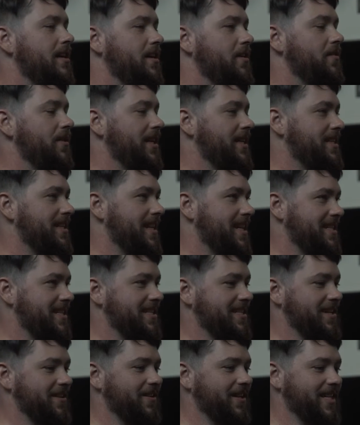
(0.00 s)
you don't get to
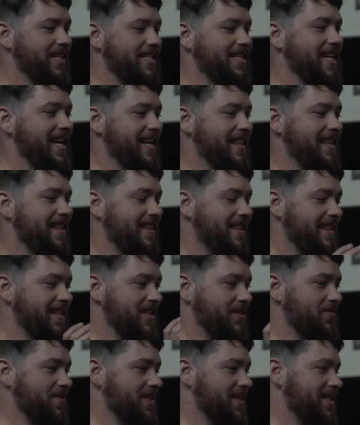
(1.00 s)
necessarily say that
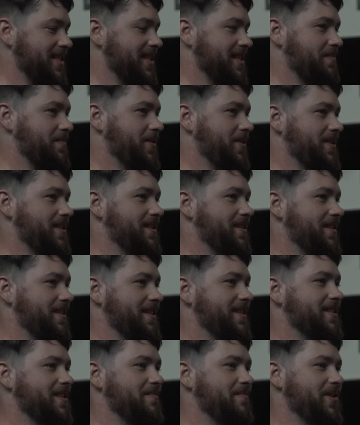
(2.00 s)
this was this person on
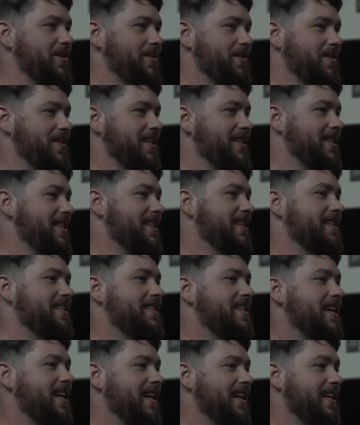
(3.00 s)
this computer that did this
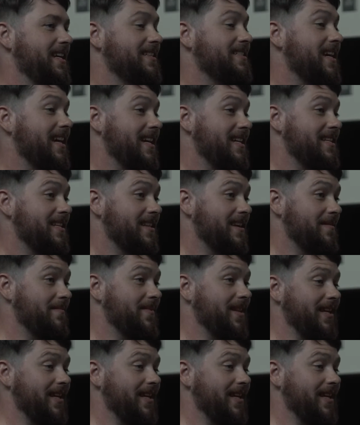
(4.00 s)
thing and tie it to them.